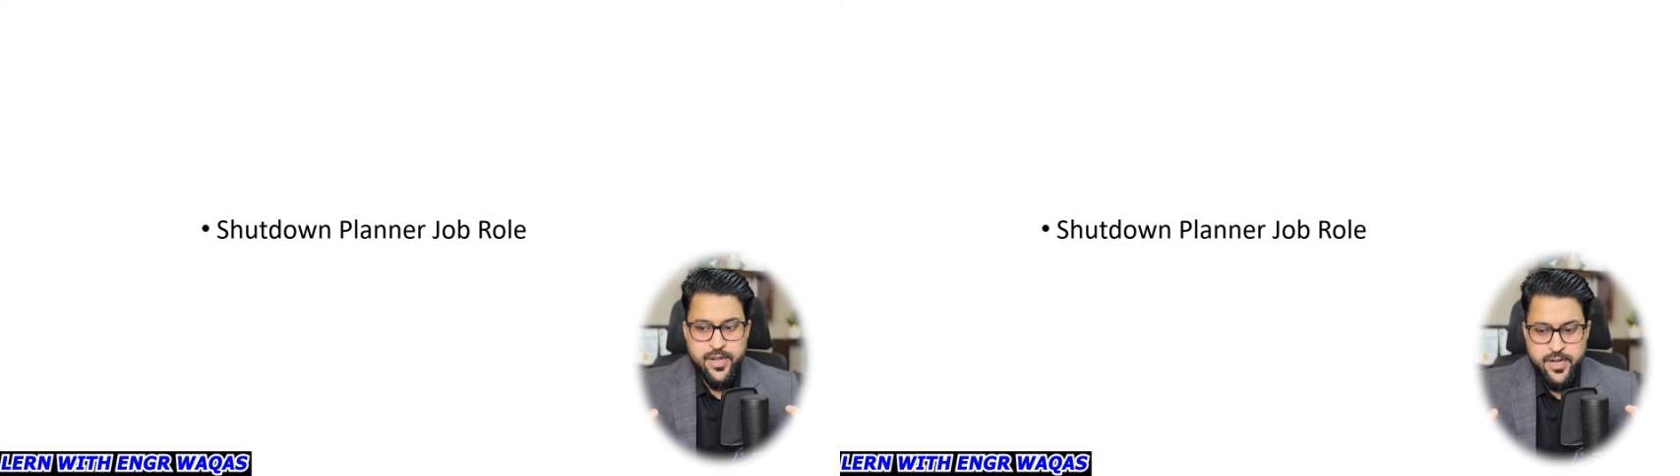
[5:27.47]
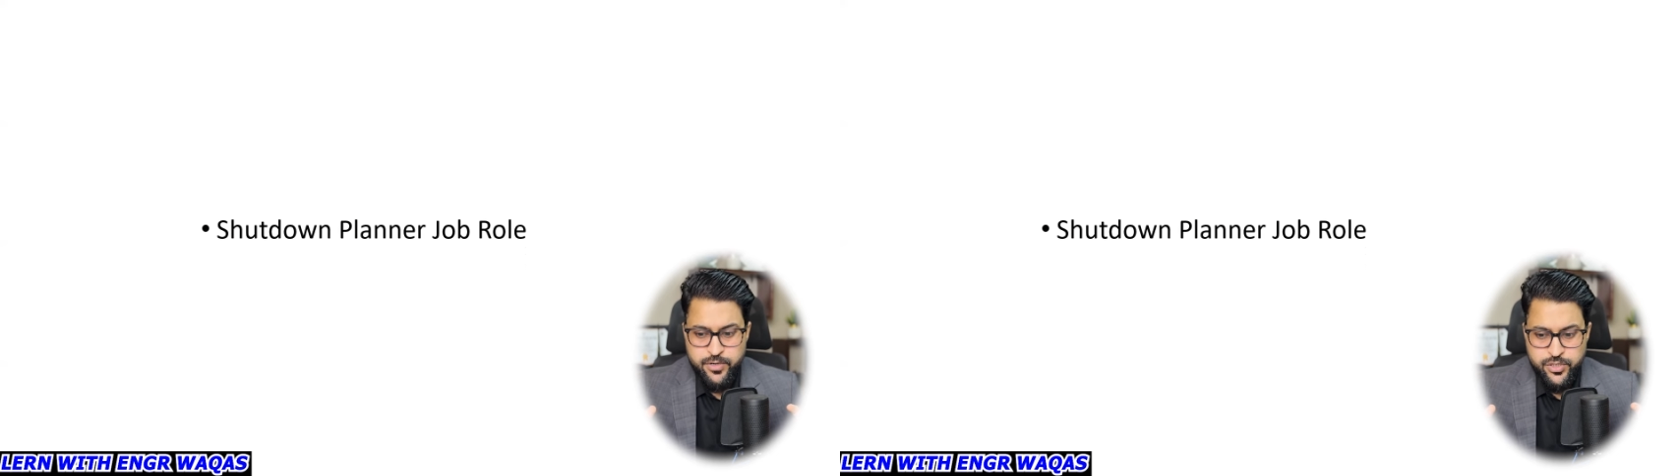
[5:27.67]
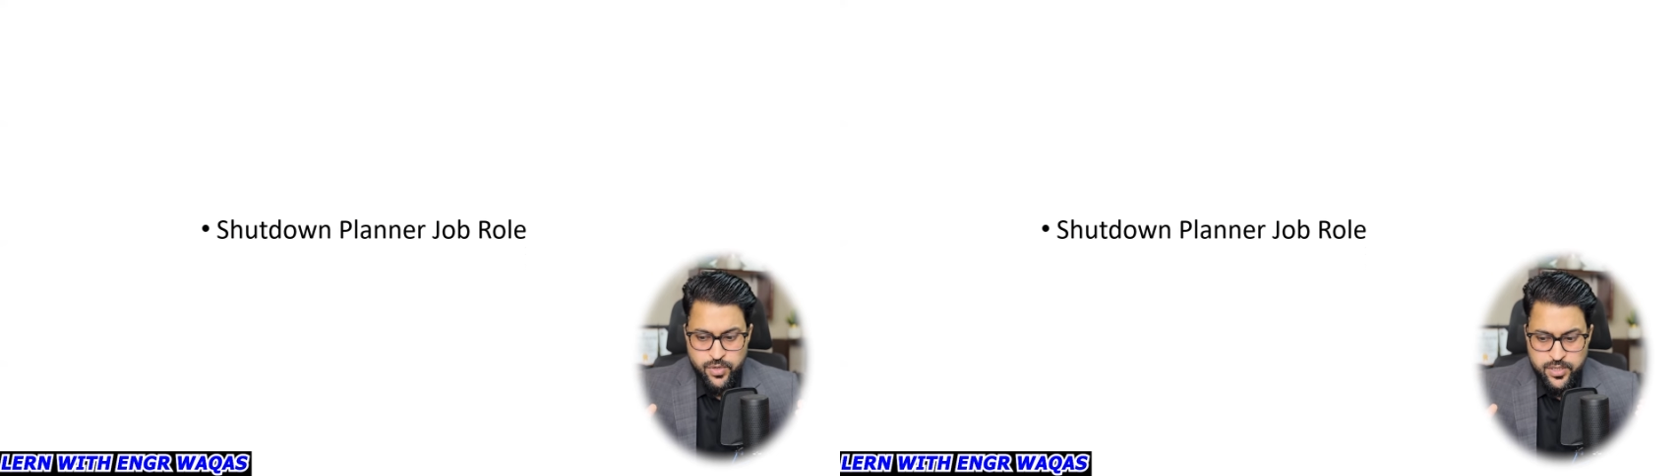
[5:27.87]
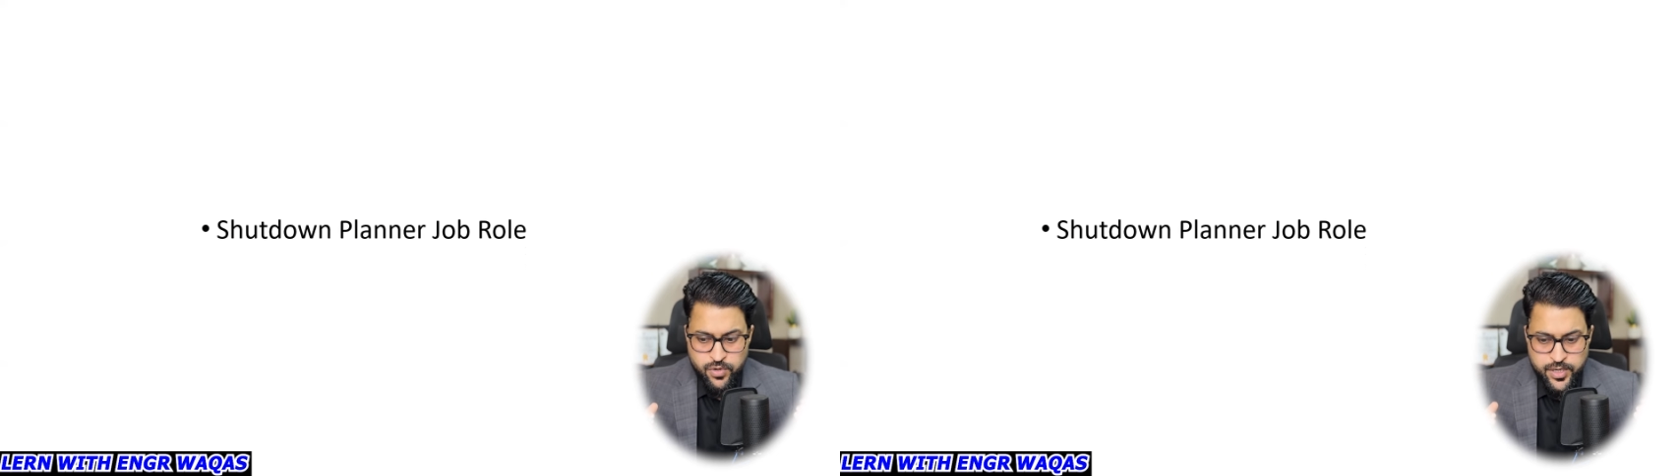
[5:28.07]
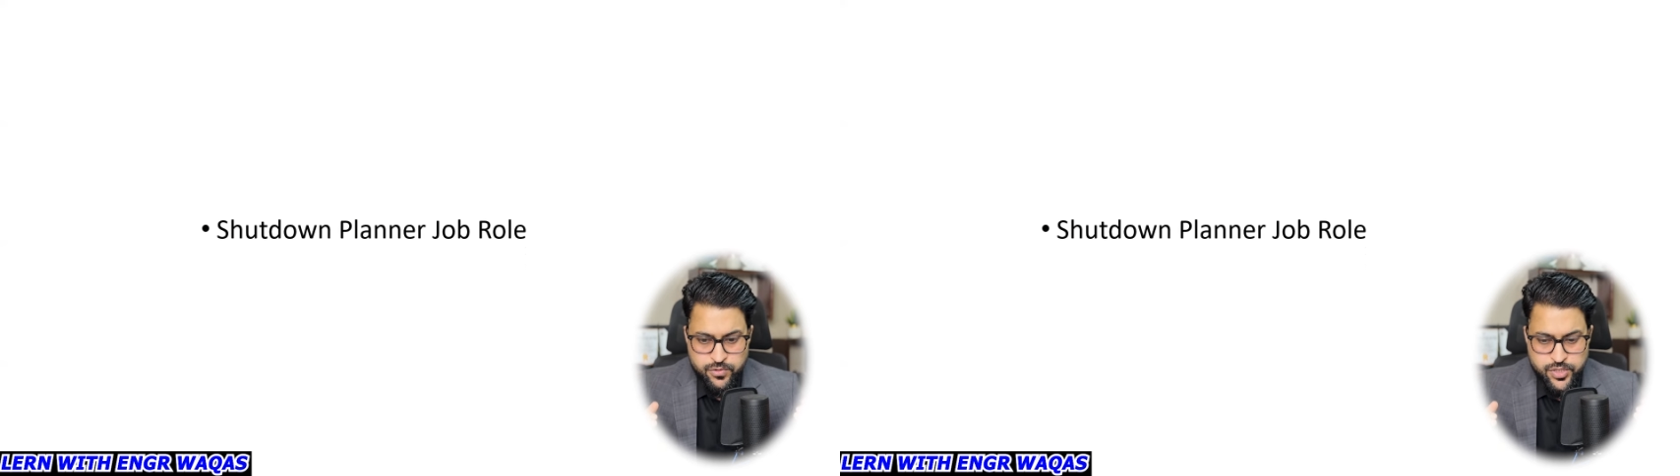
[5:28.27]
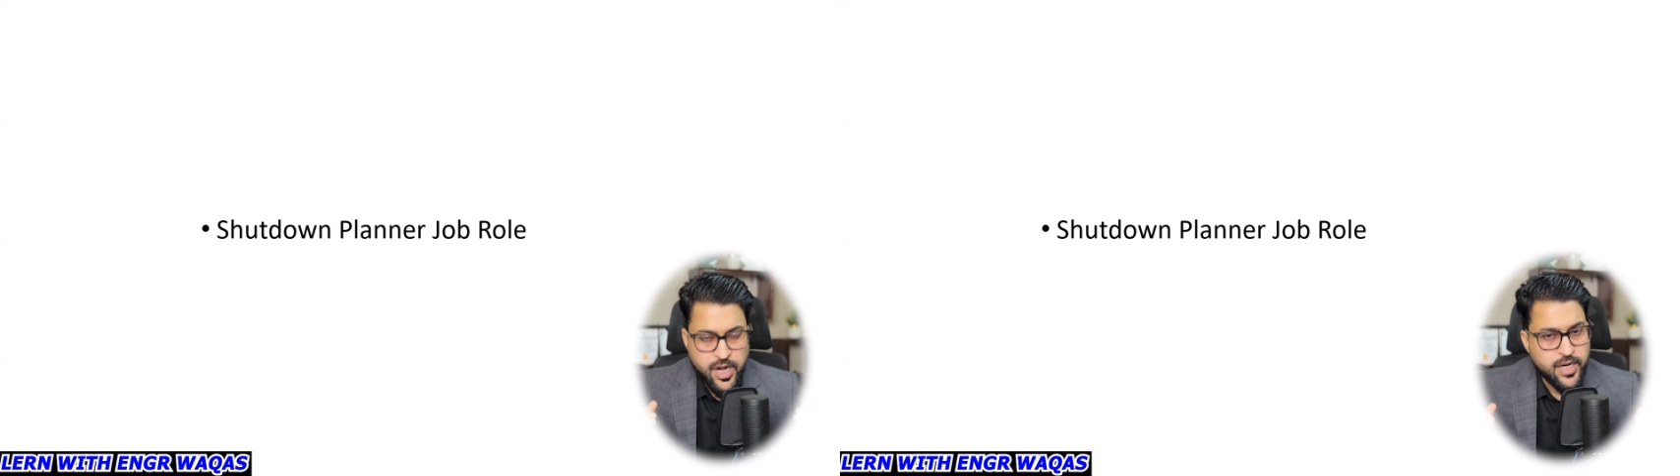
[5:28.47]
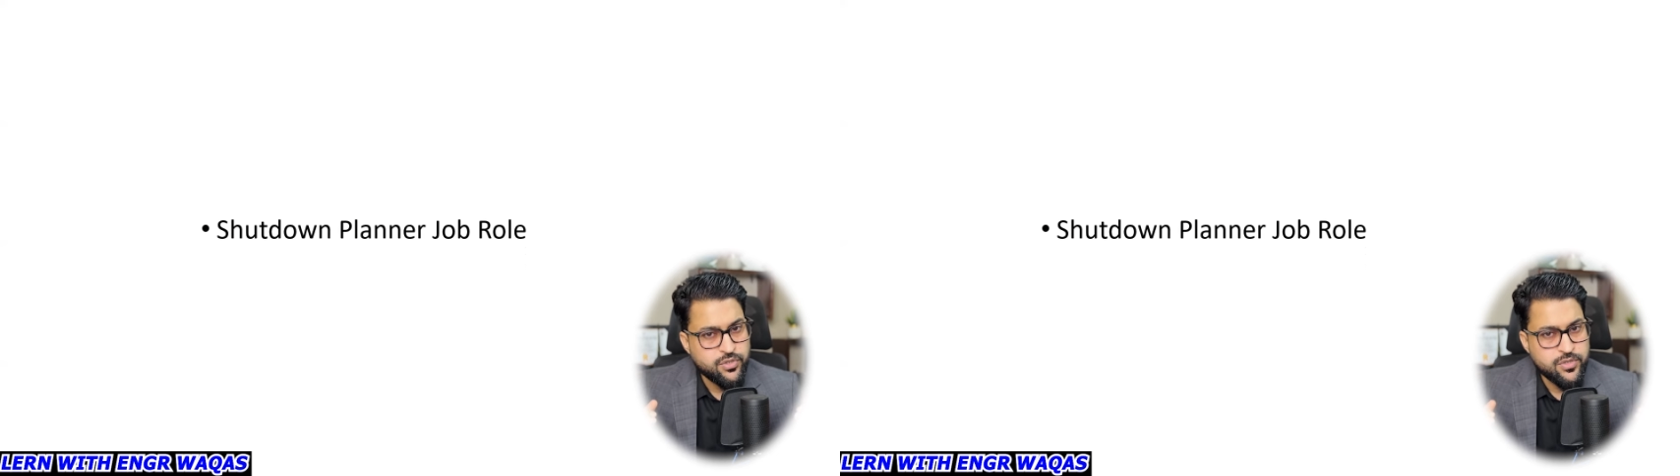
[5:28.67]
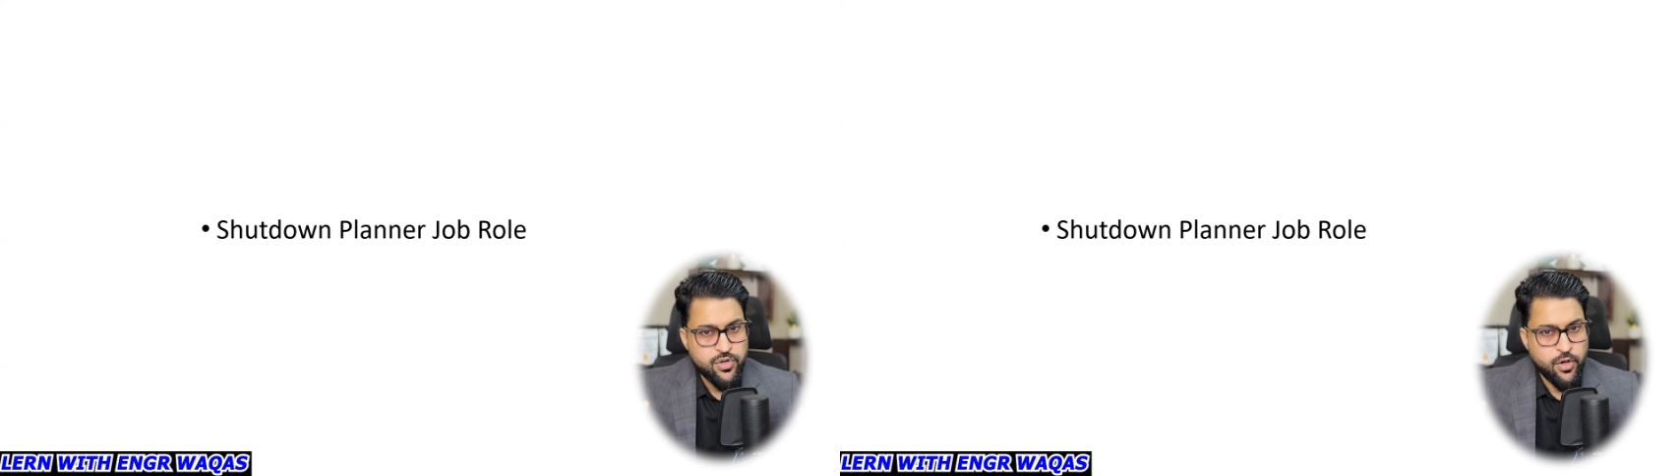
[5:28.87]
Whenever you are going to start
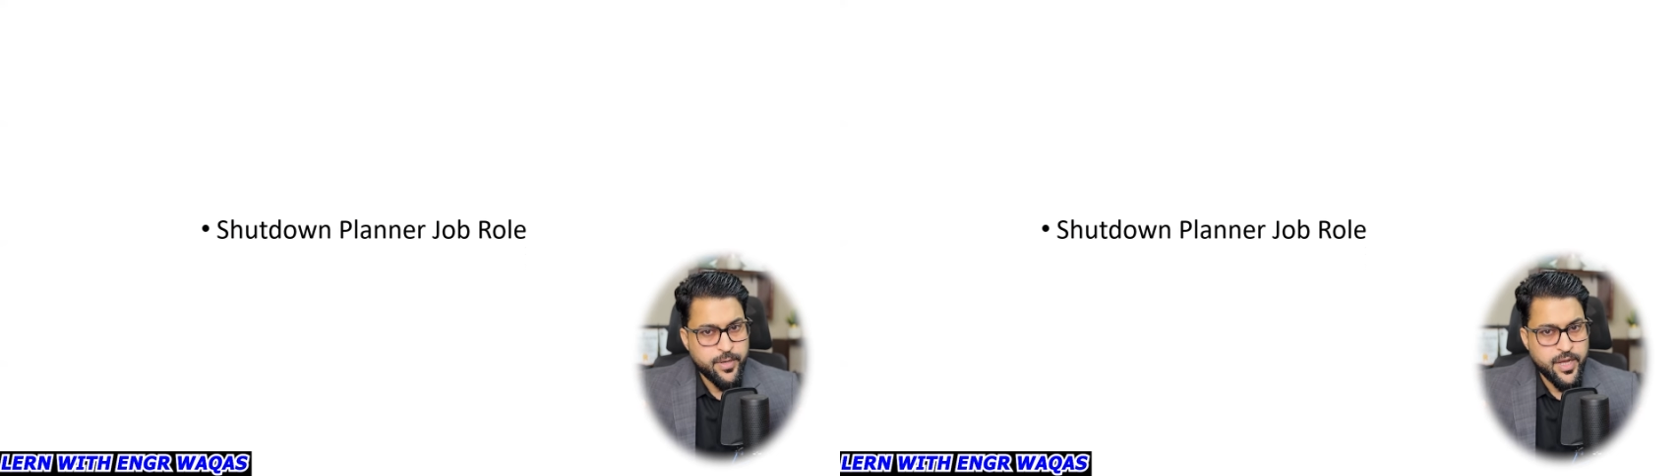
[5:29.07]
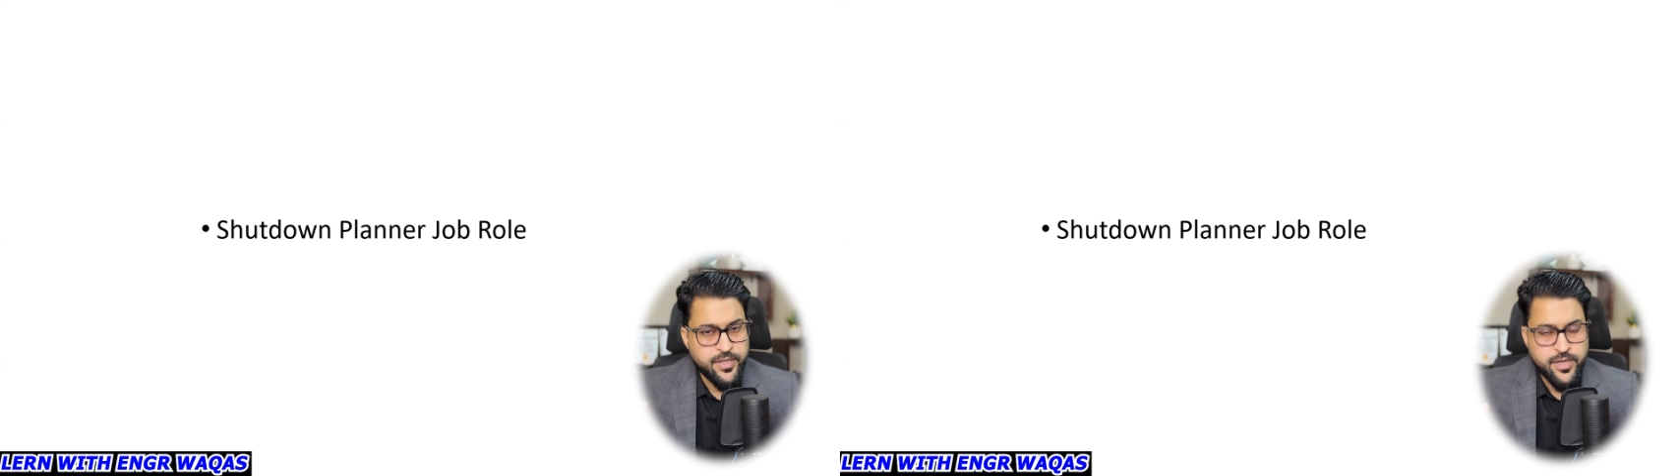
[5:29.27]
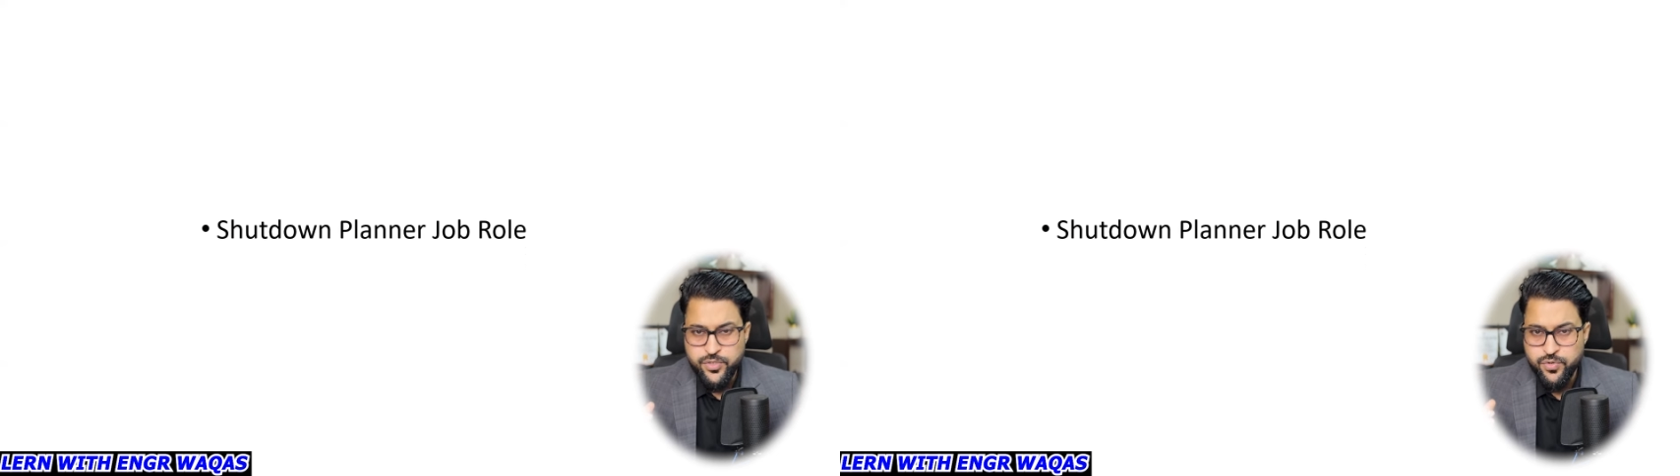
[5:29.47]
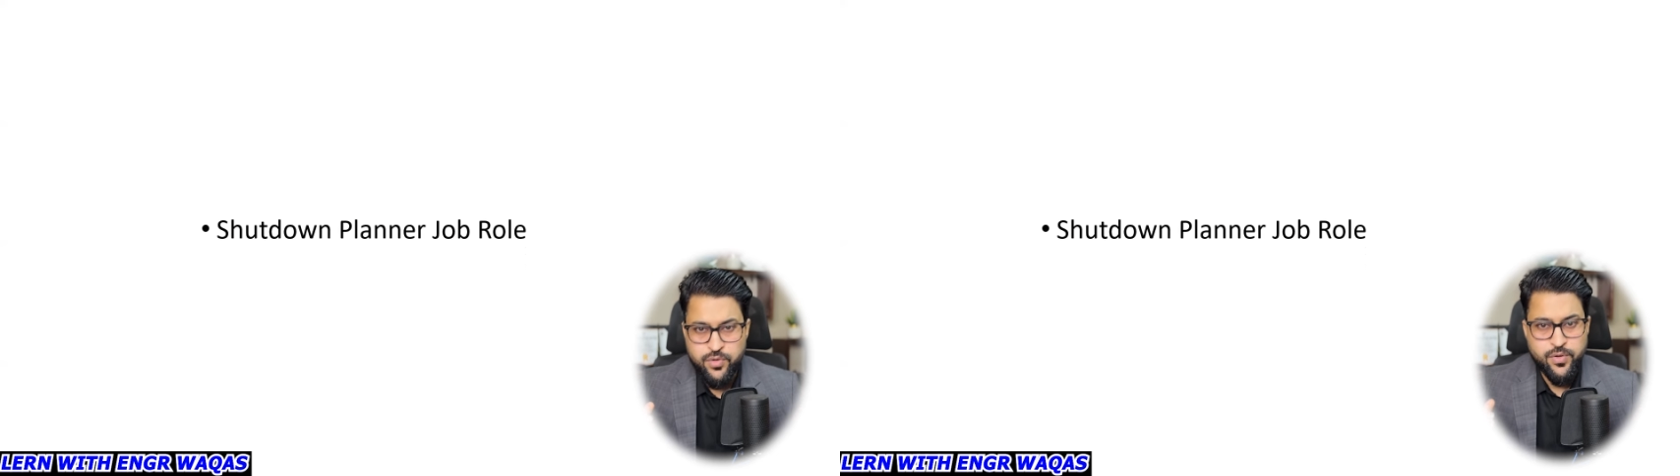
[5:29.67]
your job career, you are